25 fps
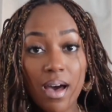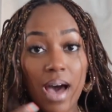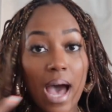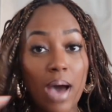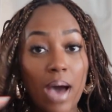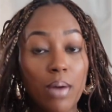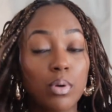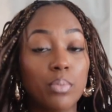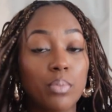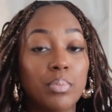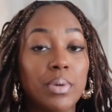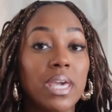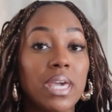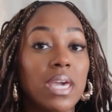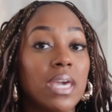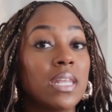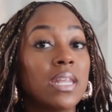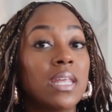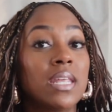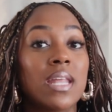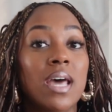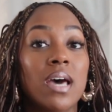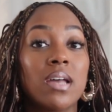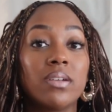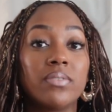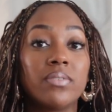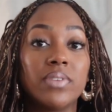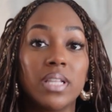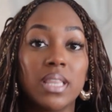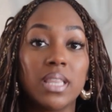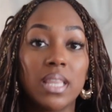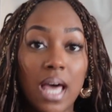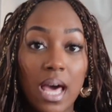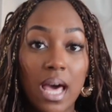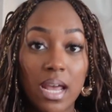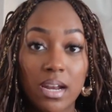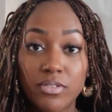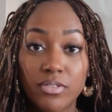I will be in and out of a
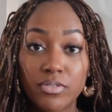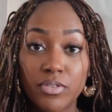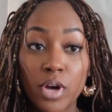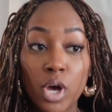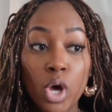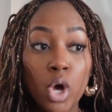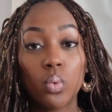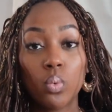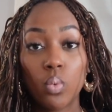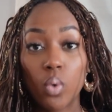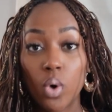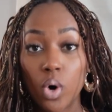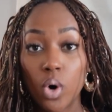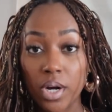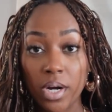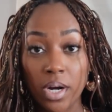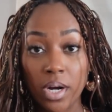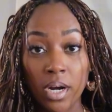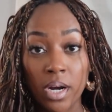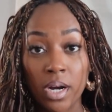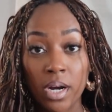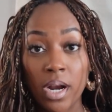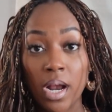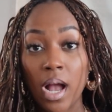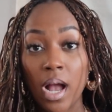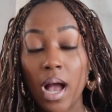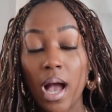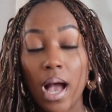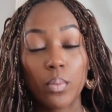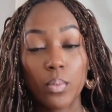lot of water.